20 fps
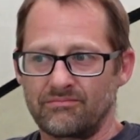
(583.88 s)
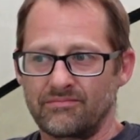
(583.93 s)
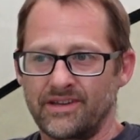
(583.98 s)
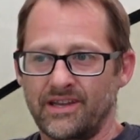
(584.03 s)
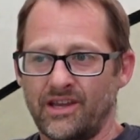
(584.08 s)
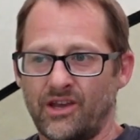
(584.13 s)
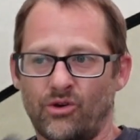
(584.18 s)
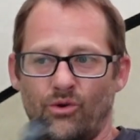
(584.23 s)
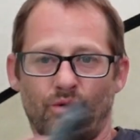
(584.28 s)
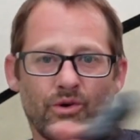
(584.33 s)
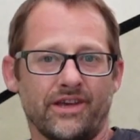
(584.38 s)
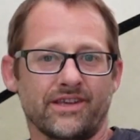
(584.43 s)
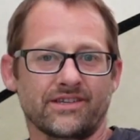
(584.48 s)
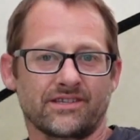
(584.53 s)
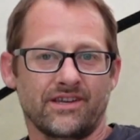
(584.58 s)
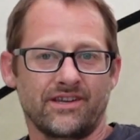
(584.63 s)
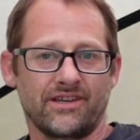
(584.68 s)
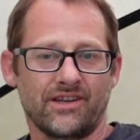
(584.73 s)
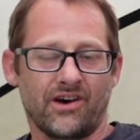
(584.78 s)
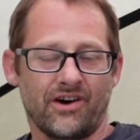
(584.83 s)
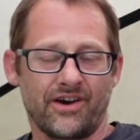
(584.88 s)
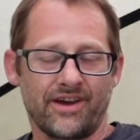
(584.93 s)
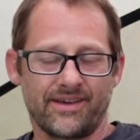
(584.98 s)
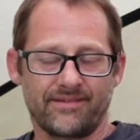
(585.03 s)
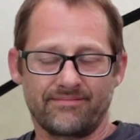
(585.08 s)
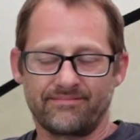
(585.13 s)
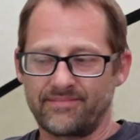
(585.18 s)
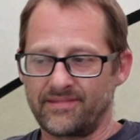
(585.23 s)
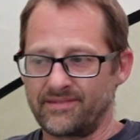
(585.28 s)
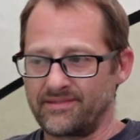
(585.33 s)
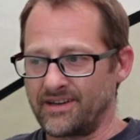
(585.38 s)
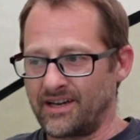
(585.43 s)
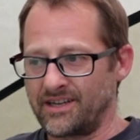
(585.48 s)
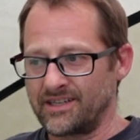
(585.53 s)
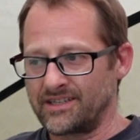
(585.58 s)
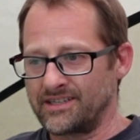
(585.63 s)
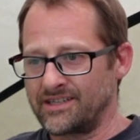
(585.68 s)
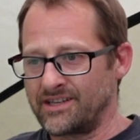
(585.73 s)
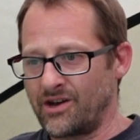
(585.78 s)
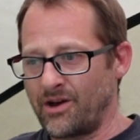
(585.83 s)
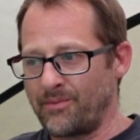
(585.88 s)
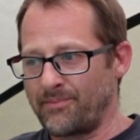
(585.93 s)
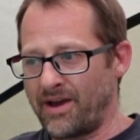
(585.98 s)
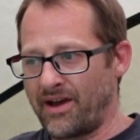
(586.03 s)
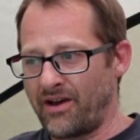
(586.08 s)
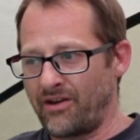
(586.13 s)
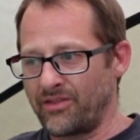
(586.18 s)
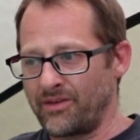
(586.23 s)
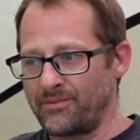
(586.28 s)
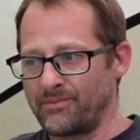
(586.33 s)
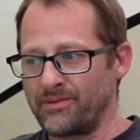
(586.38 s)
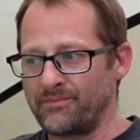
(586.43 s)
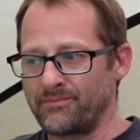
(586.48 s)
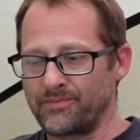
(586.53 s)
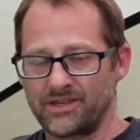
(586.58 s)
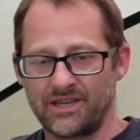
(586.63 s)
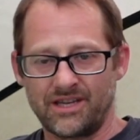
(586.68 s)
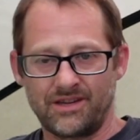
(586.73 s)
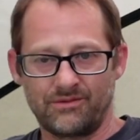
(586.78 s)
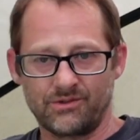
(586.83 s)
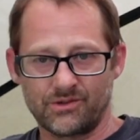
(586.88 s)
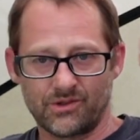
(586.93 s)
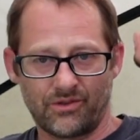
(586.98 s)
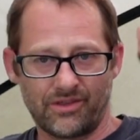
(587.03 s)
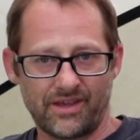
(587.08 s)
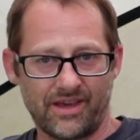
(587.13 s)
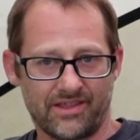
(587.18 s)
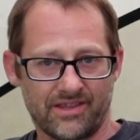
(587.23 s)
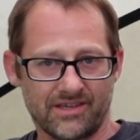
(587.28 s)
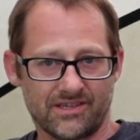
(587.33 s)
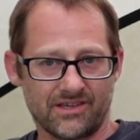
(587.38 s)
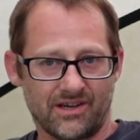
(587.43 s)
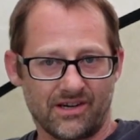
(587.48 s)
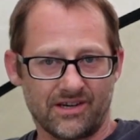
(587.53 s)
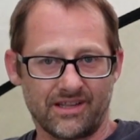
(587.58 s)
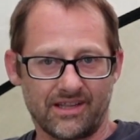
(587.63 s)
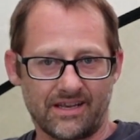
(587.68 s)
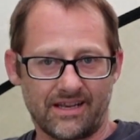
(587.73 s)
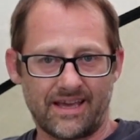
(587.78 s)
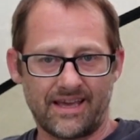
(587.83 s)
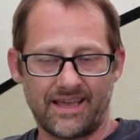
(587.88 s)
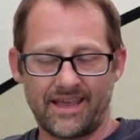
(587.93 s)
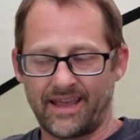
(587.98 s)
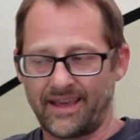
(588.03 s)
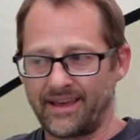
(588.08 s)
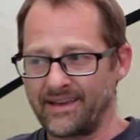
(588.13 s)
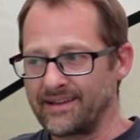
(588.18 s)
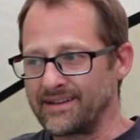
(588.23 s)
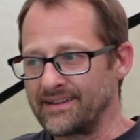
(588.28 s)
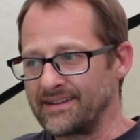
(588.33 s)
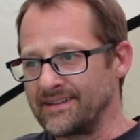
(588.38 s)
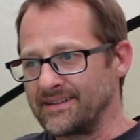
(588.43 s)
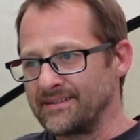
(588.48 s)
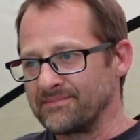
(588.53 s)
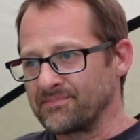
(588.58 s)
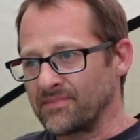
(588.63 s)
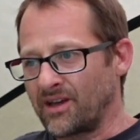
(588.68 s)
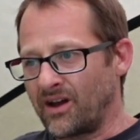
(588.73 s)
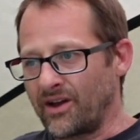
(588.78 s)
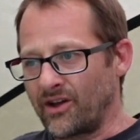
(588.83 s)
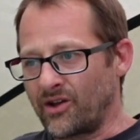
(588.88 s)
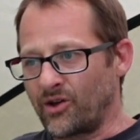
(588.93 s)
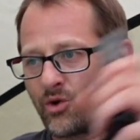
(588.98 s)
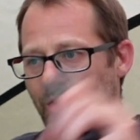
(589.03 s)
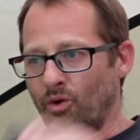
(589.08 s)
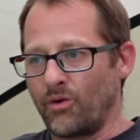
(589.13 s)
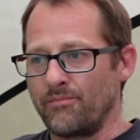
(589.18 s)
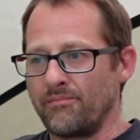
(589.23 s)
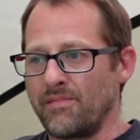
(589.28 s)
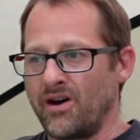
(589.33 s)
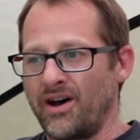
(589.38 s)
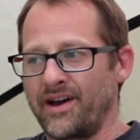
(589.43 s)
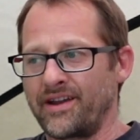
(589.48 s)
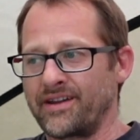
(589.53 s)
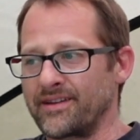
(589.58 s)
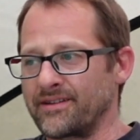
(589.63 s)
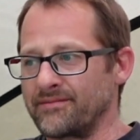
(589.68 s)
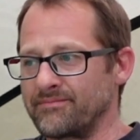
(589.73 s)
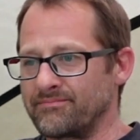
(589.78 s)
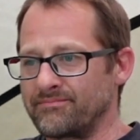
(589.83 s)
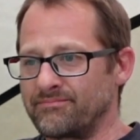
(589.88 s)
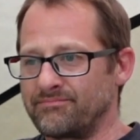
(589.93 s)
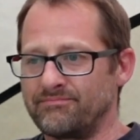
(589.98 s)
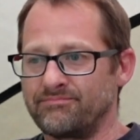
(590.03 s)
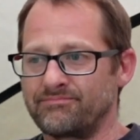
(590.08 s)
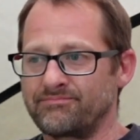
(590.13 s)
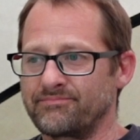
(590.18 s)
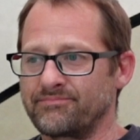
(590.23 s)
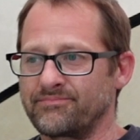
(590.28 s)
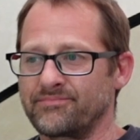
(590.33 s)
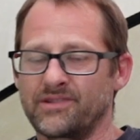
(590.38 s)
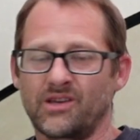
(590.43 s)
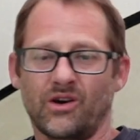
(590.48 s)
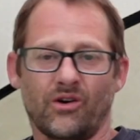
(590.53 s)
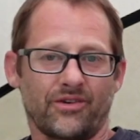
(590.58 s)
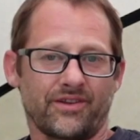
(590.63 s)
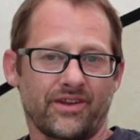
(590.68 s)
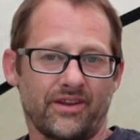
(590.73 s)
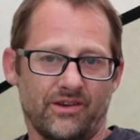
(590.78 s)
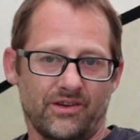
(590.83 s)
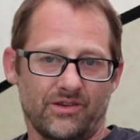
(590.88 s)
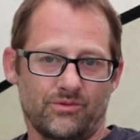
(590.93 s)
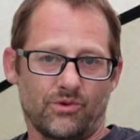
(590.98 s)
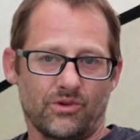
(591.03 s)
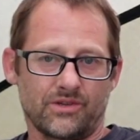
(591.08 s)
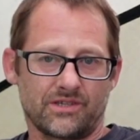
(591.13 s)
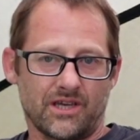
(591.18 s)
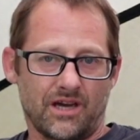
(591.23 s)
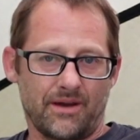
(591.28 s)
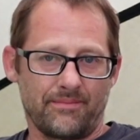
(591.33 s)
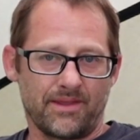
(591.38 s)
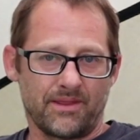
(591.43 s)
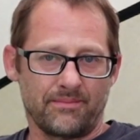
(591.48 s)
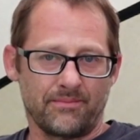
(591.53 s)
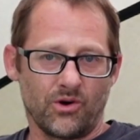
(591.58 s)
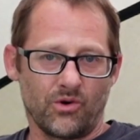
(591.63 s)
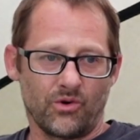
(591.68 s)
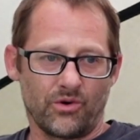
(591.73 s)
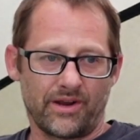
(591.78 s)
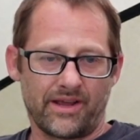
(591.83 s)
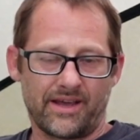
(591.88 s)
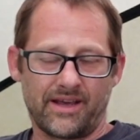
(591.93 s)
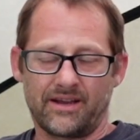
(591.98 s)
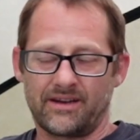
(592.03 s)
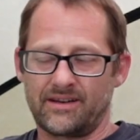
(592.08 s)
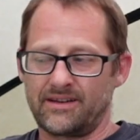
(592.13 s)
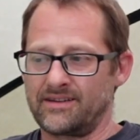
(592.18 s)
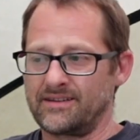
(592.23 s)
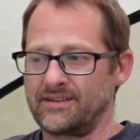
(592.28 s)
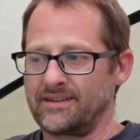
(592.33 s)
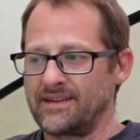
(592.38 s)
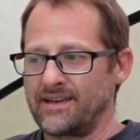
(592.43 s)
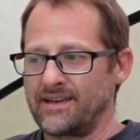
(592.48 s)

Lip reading: He caught his at night. I didn't know about them, he was on the other side of the lake. I caught mine at God knows what time in the morning, and